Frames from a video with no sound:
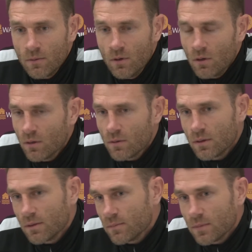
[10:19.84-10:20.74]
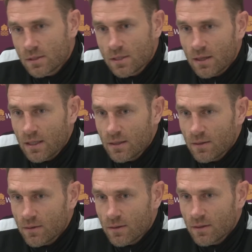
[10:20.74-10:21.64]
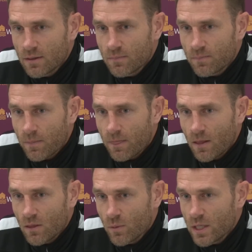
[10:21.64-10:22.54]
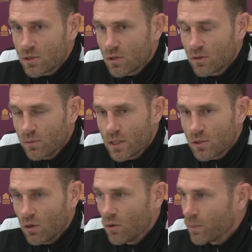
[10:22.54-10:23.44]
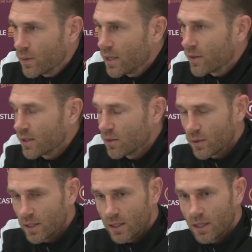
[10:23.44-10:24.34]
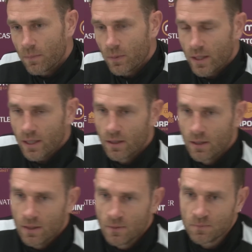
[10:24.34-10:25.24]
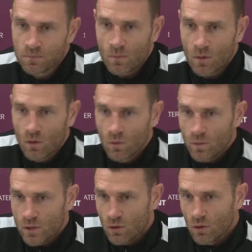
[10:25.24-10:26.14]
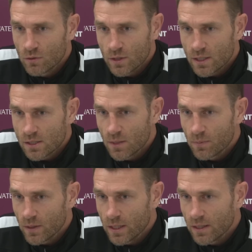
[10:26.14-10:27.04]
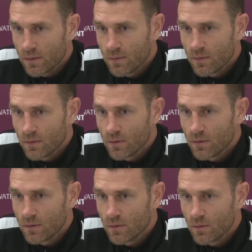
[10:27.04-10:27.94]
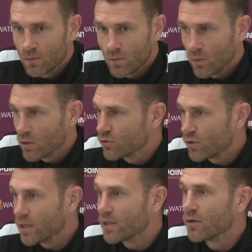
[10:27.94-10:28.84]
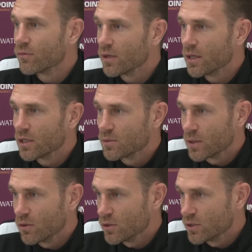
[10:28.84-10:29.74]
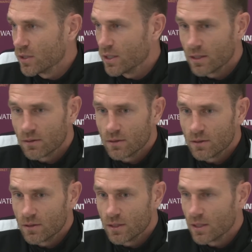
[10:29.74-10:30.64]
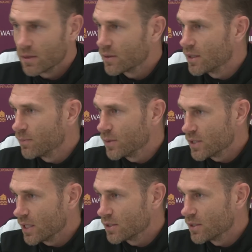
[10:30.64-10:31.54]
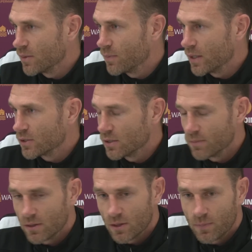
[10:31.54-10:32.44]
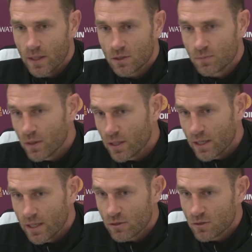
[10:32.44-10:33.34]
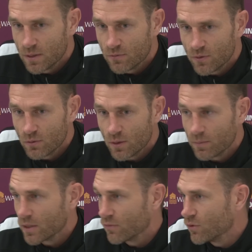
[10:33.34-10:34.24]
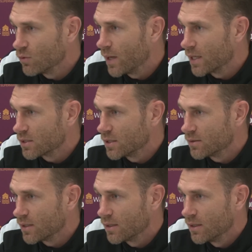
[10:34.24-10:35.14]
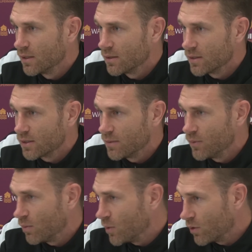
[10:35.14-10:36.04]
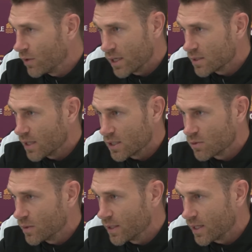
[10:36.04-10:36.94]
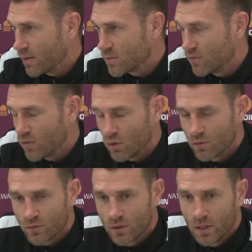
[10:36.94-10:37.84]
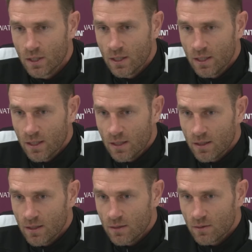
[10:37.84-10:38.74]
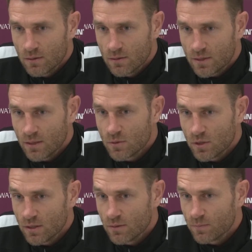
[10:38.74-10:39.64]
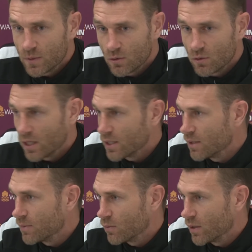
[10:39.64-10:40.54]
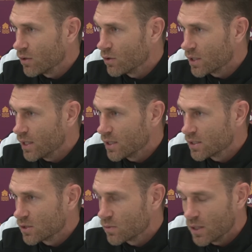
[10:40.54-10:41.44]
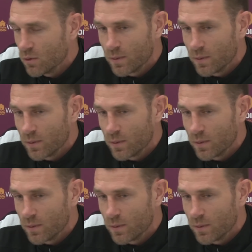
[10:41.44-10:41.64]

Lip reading: No, listen, I think that the way Scotland play, I think the way you need to play with Scotland, the reason they play with one striker, if you like, is because you need to keep possession in the pitch, in the middle of the pitch, put in an extra midfielder, but your full-backs need to bomb on. That's the way the game's evolved. Teams, to do that, you need to be well organised as well.